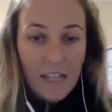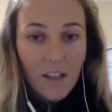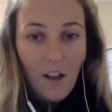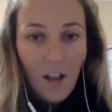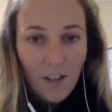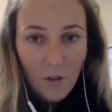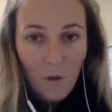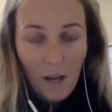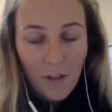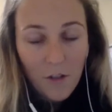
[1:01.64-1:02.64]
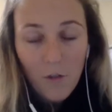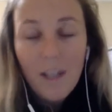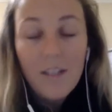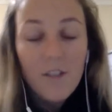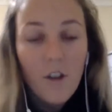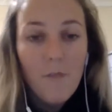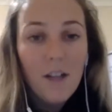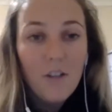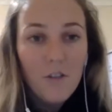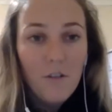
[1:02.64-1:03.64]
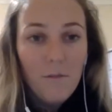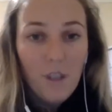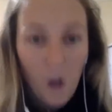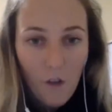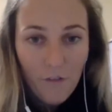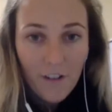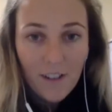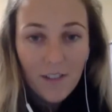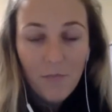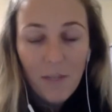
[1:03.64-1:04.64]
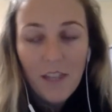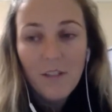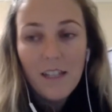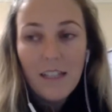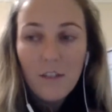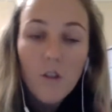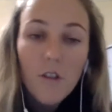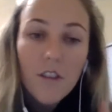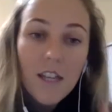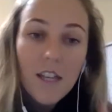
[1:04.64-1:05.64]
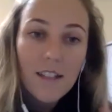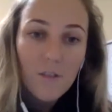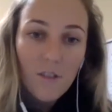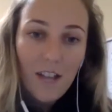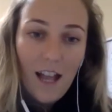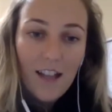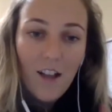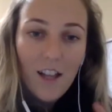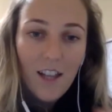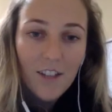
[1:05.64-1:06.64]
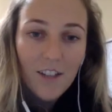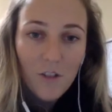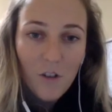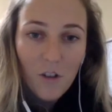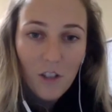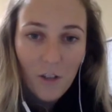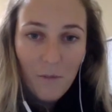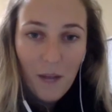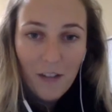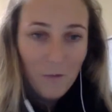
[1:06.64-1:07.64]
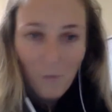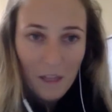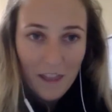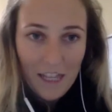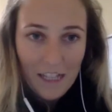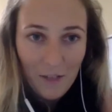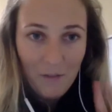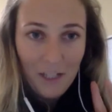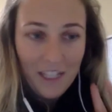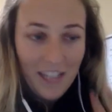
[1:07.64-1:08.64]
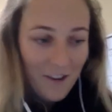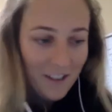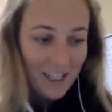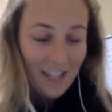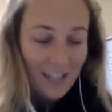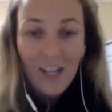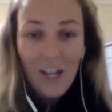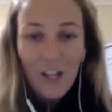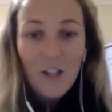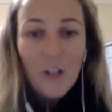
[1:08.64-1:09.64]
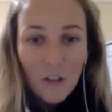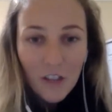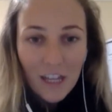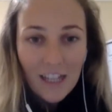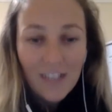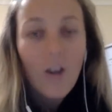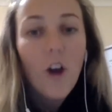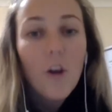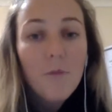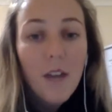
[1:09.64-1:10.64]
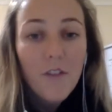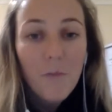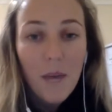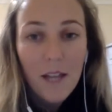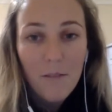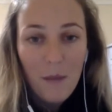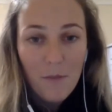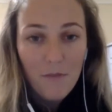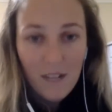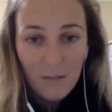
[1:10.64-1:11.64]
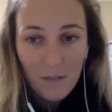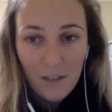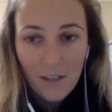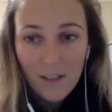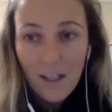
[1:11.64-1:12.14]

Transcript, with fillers: that I took away. I took away so much from the conference, but there was these two things that stood out, and I like to talk a lot about just one thing. So I'm going to narrow it down to two things. So I hope you have your pen and paper ready because.